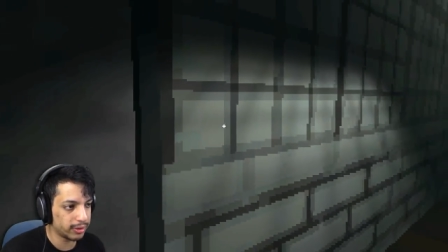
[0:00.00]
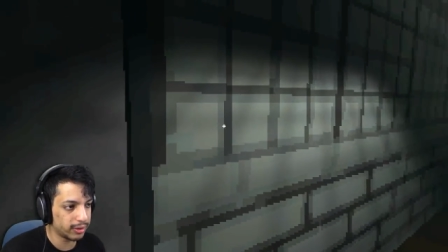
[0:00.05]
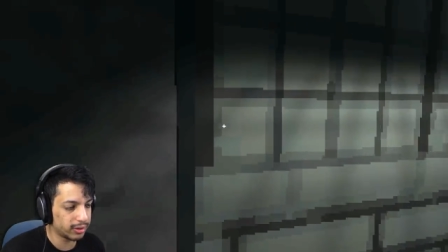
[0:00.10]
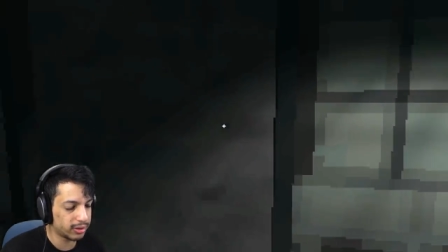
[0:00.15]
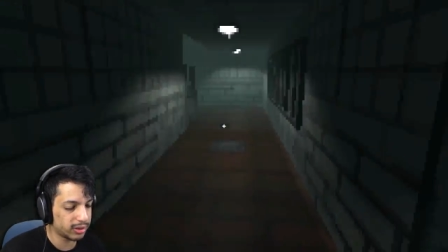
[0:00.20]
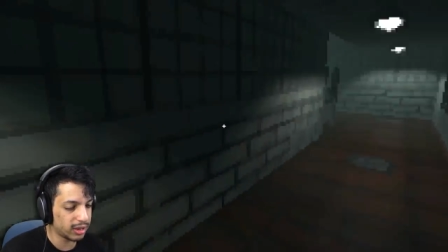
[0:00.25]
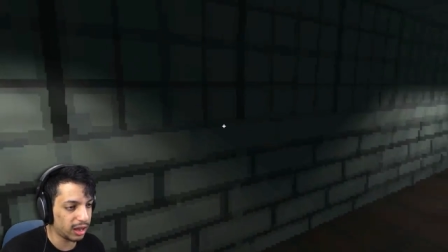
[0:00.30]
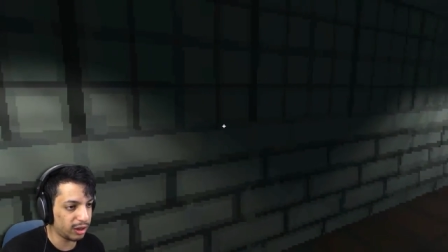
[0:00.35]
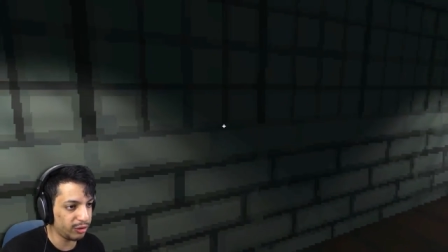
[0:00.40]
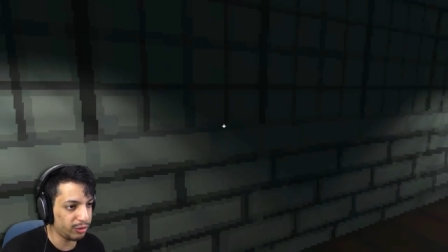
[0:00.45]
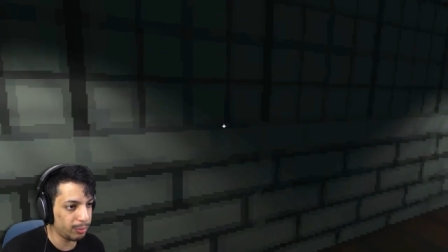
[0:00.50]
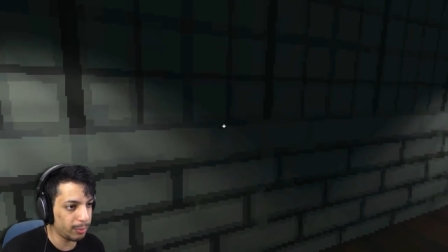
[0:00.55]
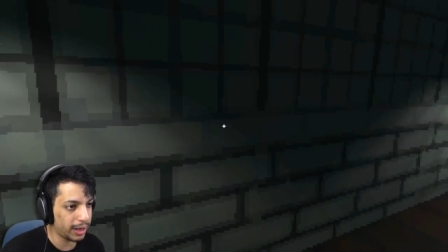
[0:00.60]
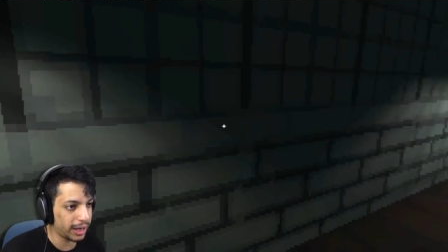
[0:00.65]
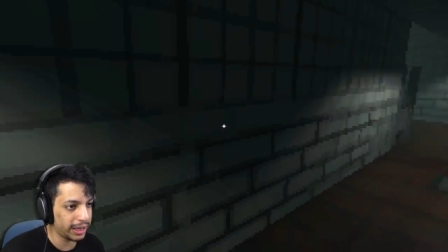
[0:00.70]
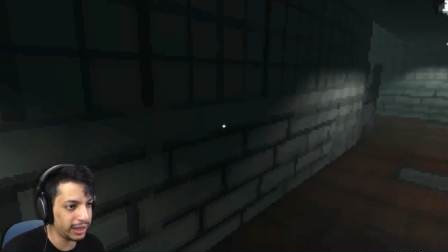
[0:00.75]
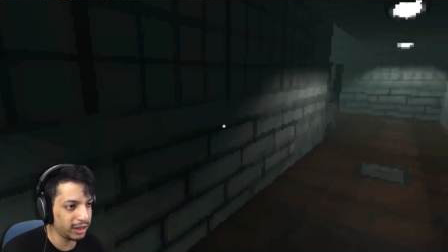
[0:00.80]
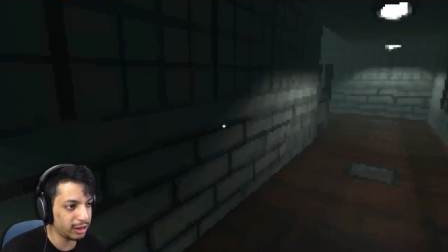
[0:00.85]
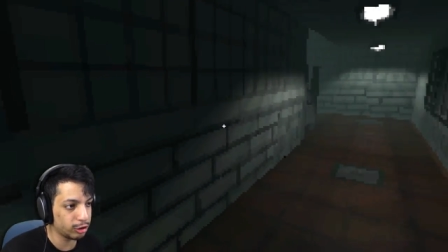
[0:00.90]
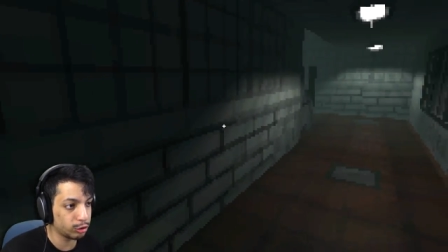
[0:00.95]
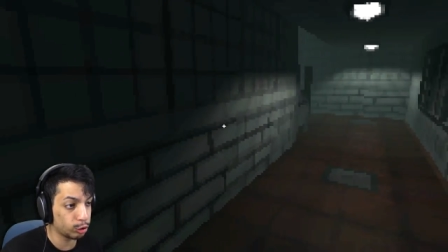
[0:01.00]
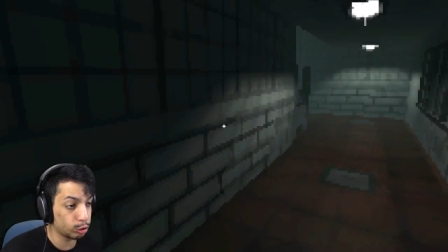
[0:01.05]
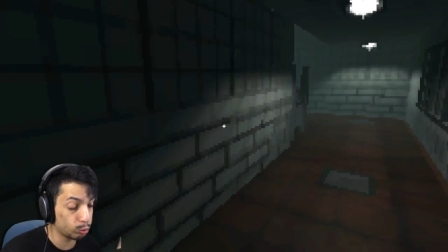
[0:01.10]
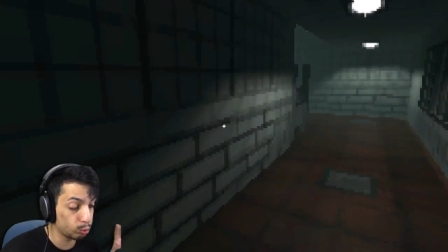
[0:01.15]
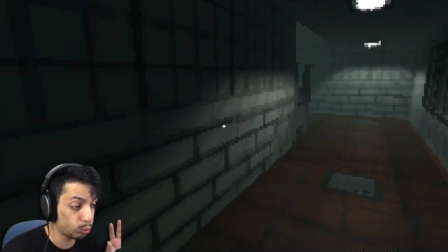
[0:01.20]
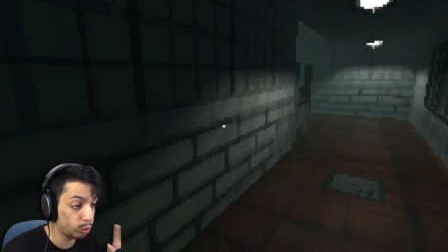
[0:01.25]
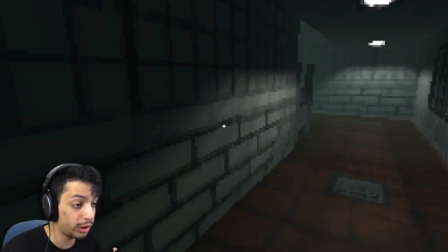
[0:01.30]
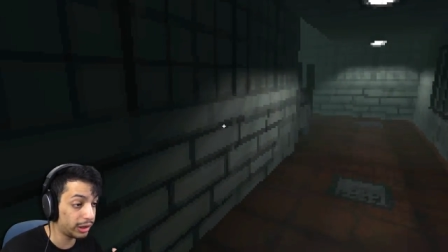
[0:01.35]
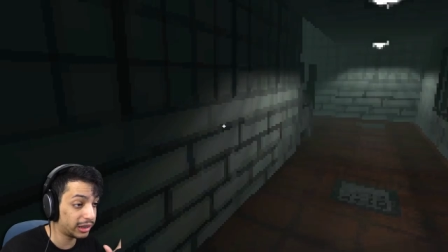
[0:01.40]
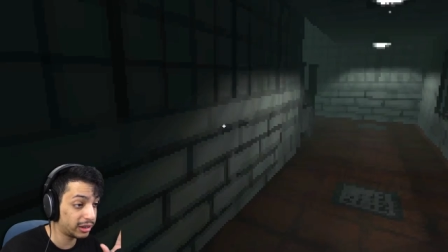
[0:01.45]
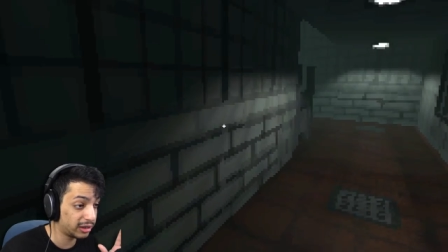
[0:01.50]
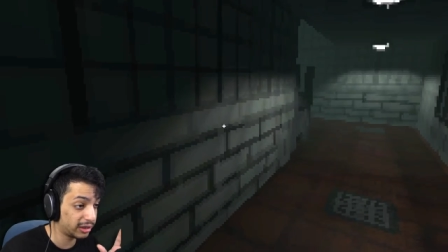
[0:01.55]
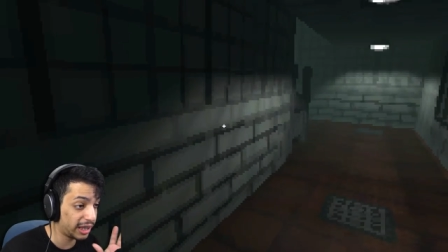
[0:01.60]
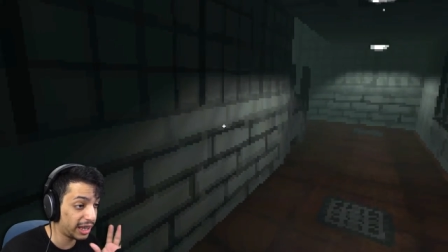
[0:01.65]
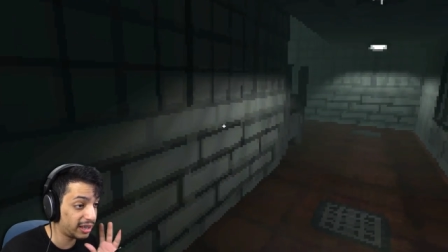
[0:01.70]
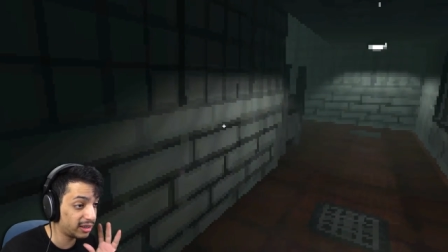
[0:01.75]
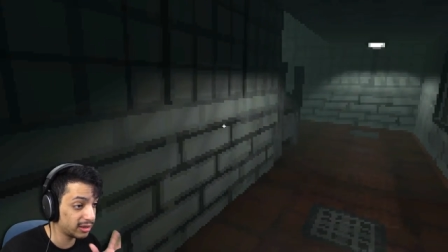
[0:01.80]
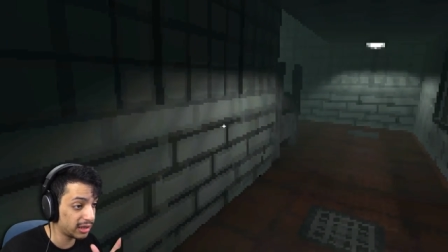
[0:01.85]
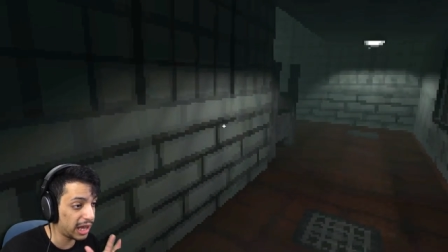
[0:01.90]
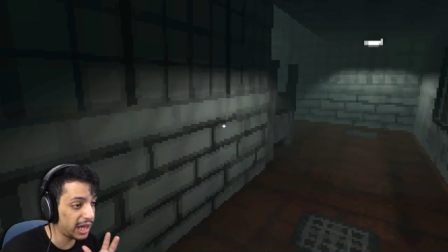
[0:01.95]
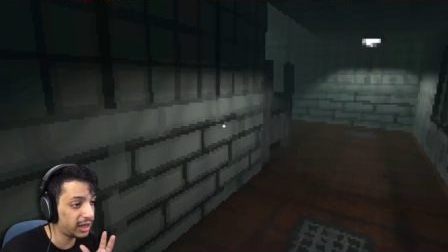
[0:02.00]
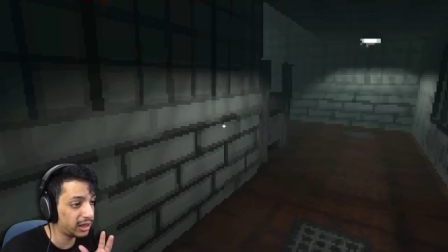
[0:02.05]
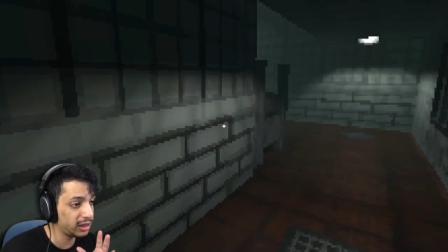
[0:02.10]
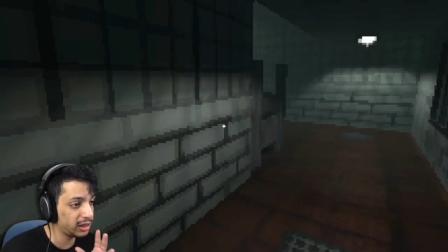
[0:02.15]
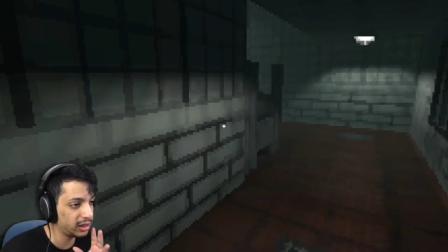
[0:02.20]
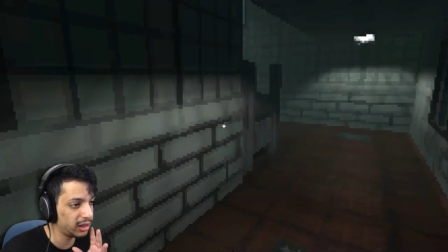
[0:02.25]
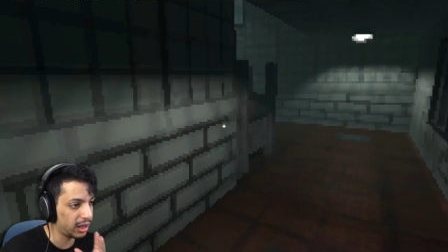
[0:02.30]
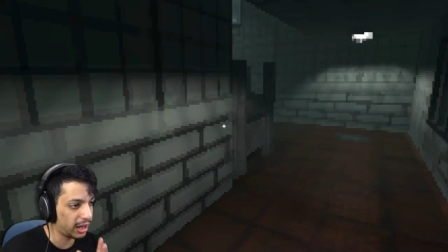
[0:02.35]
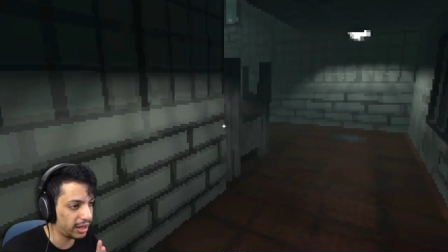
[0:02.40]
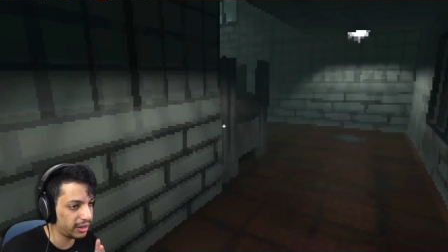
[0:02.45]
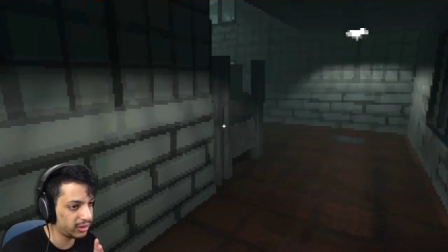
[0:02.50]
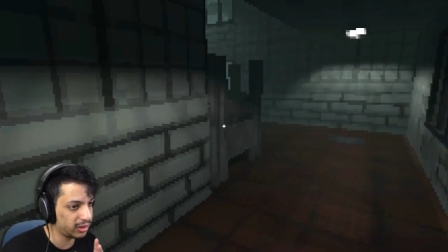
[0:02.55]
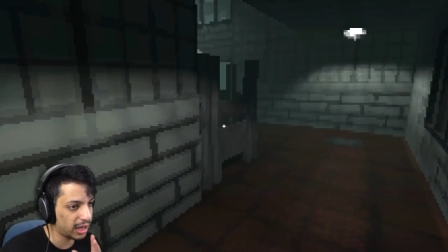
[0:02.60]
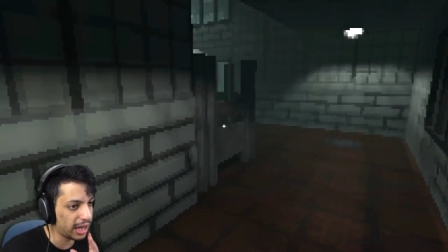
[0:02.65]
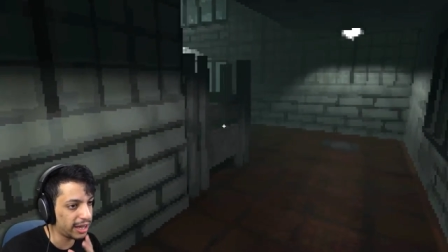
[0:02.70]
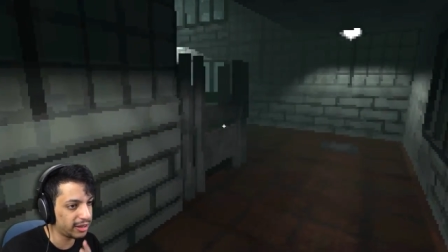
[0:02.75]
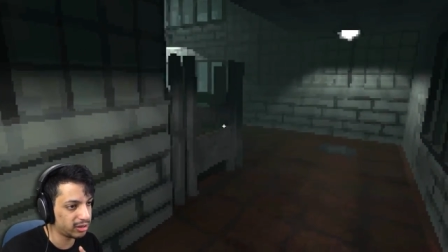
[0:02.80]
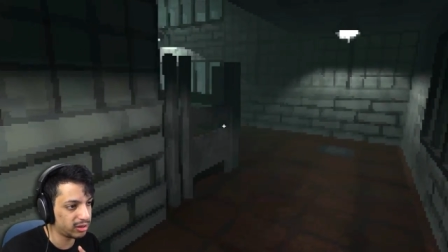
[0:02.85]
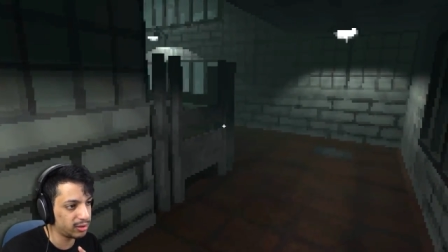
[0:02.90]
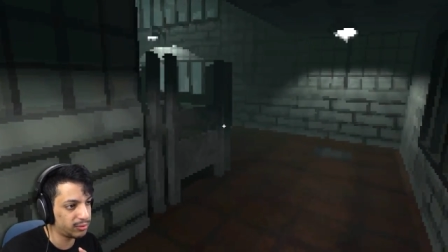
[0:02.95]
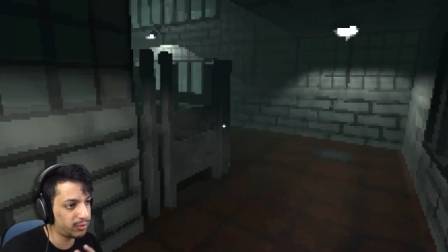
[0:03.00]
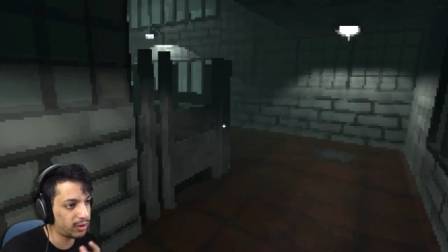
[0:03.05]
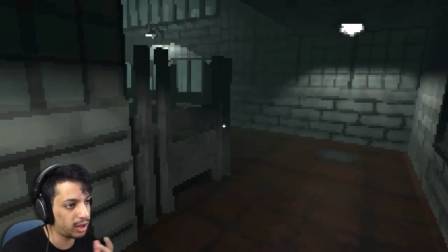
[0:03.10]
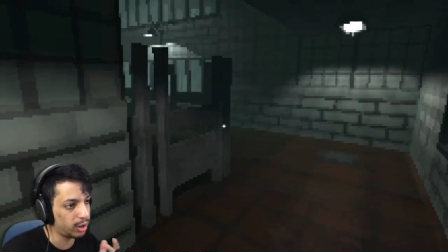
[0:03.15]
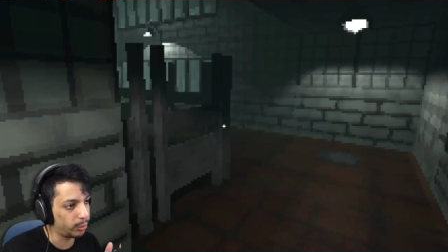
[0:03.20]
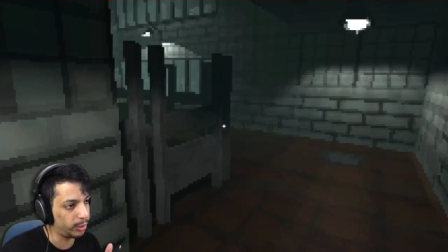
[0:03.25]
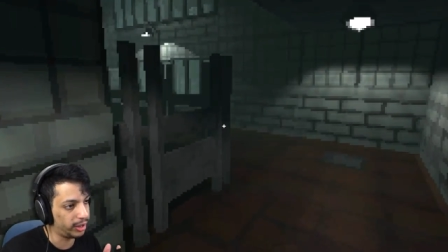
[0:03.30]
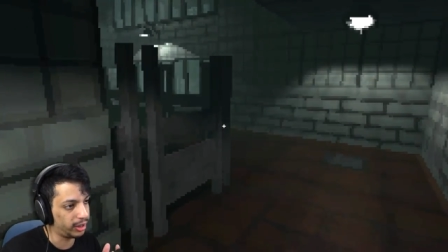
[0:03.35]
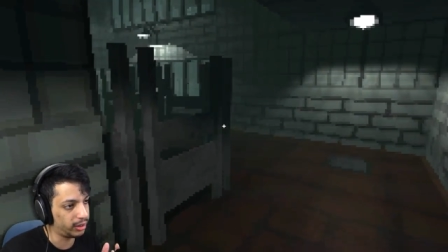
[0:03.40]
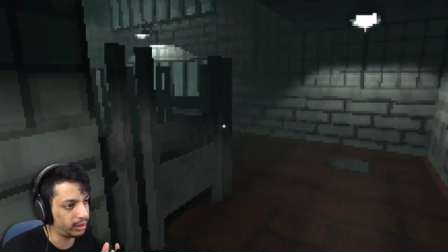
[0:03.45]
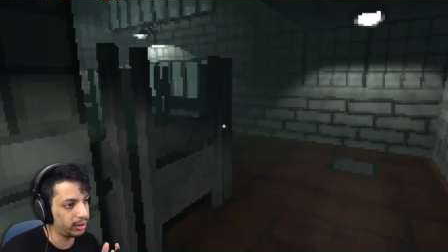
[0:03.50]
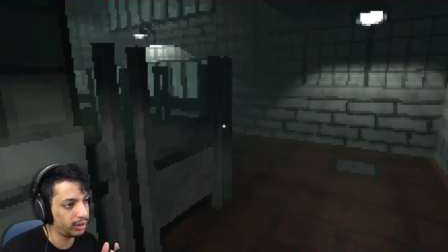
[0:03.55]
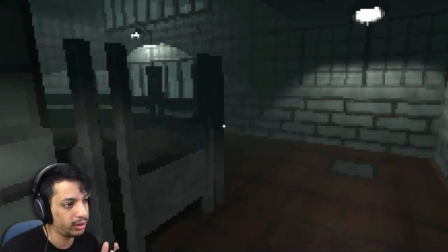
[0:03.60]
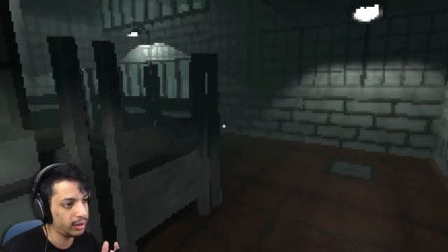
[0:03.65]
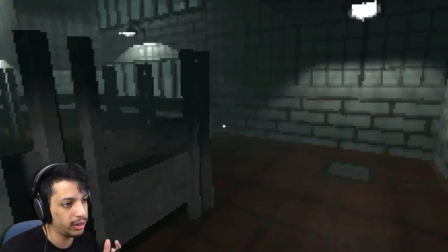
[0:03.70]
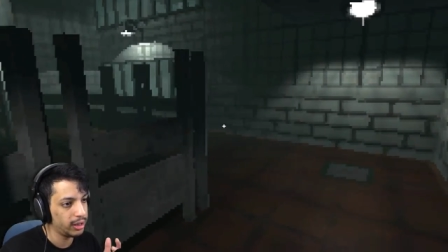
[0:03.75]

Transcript: stealth mechanics works exactly as the following.